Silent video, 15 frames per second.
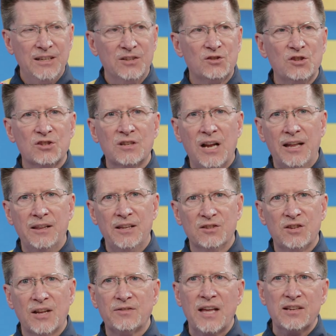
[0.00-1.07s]
it's not
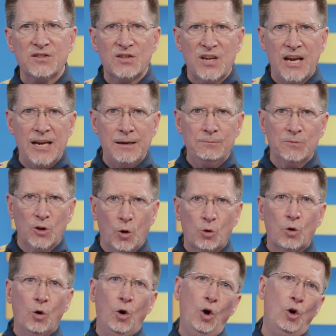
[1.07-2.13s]
that same
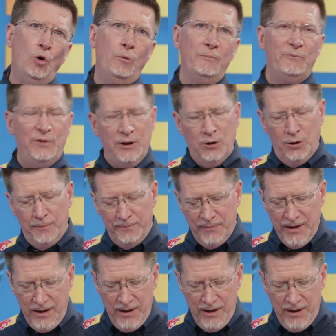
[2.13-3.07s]
local home feel.